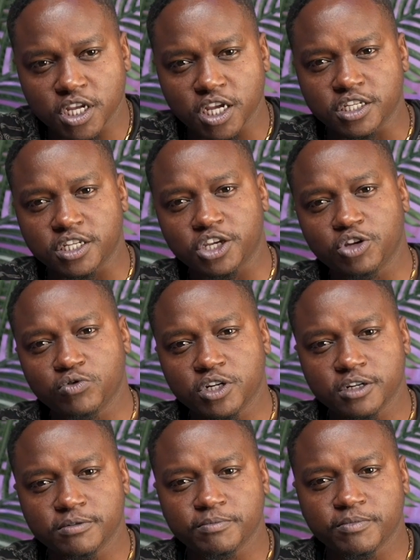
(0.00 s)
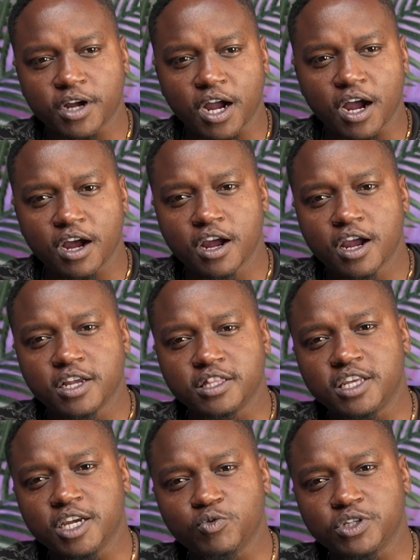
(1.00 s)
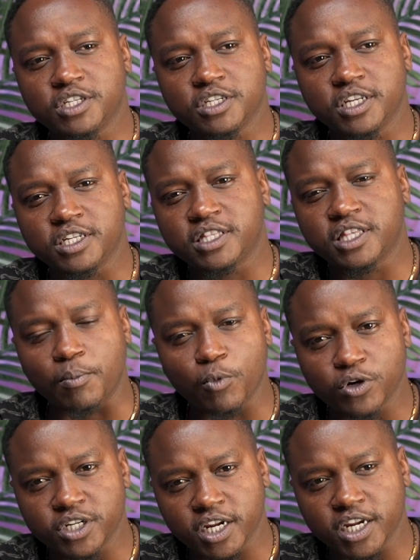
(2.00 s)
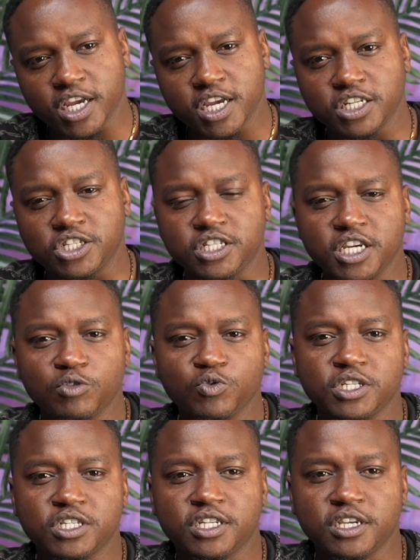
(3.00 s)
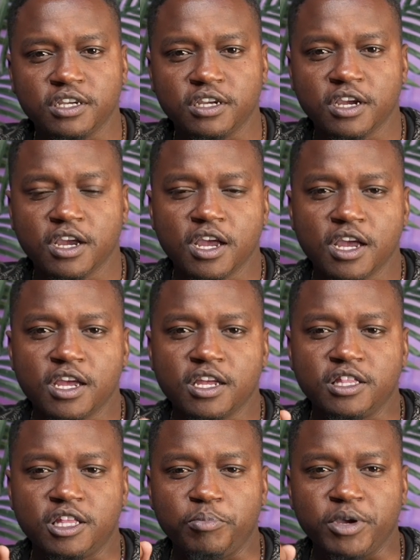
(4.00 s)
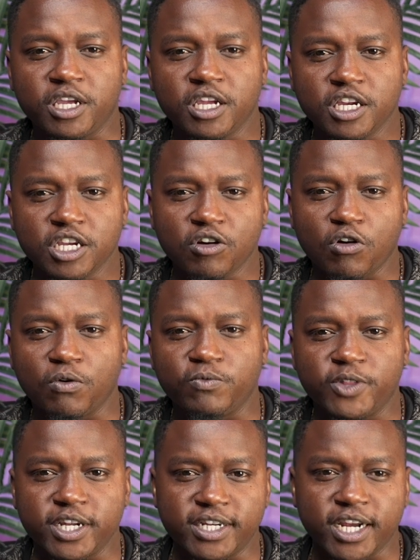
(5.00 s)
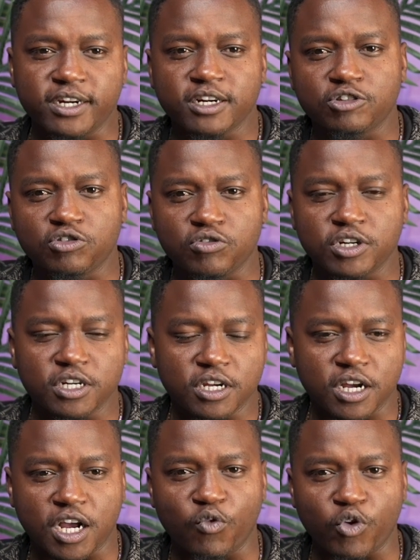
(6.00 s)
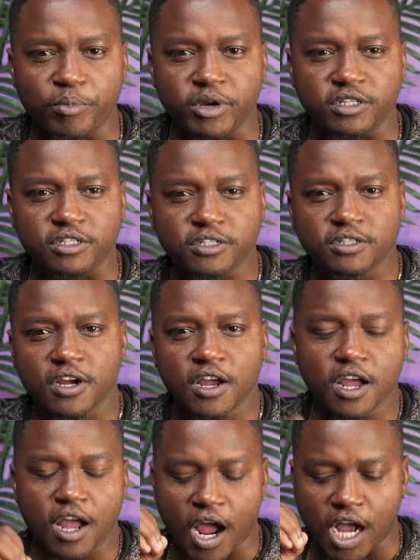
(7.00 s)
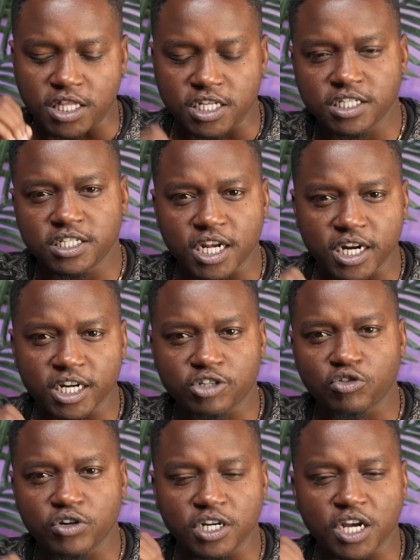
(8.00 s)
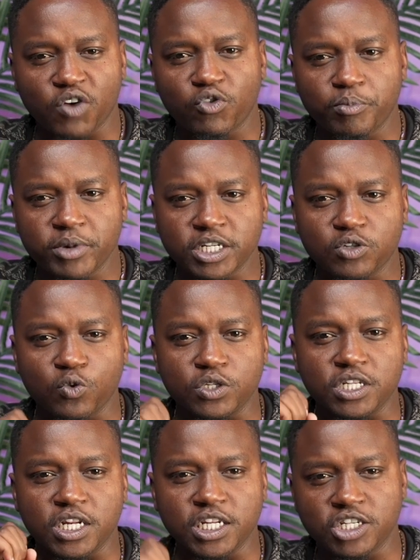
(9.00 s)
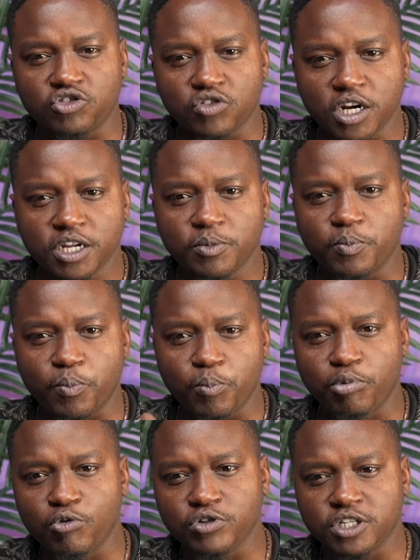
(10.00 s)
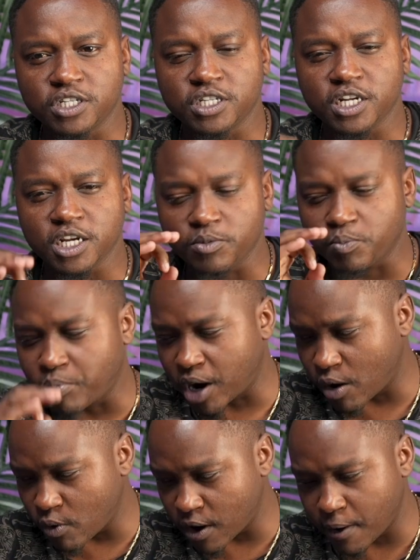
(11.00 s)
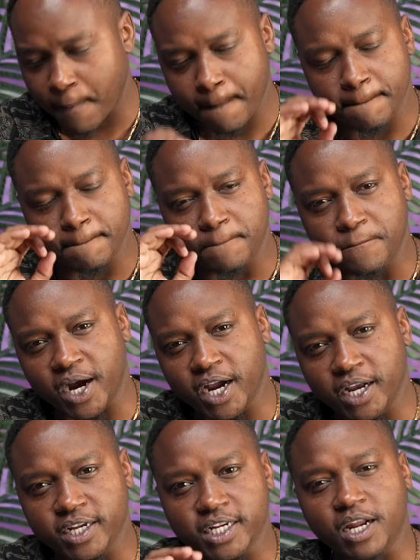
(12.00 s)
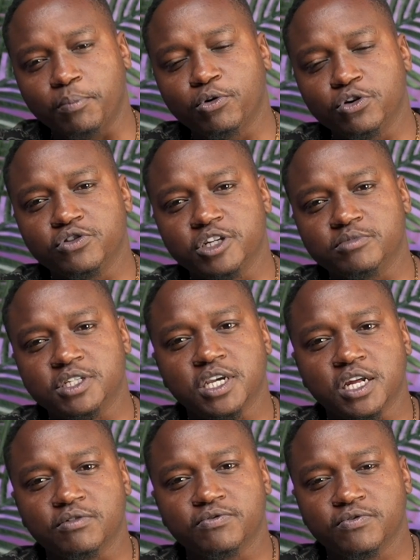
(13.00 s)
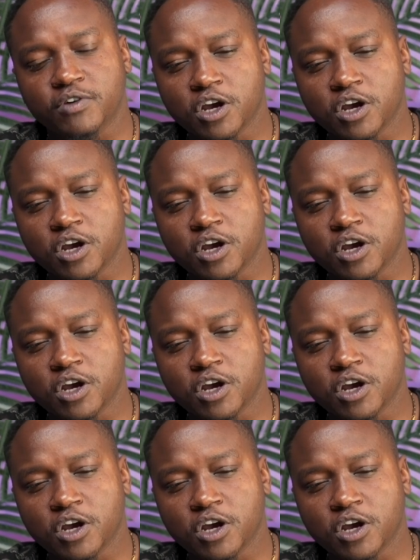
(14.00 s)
executed. Then we see the Thermodian age. Then we see the beginning of the directory government. And this directory government was literally put in power by Napoleon himself,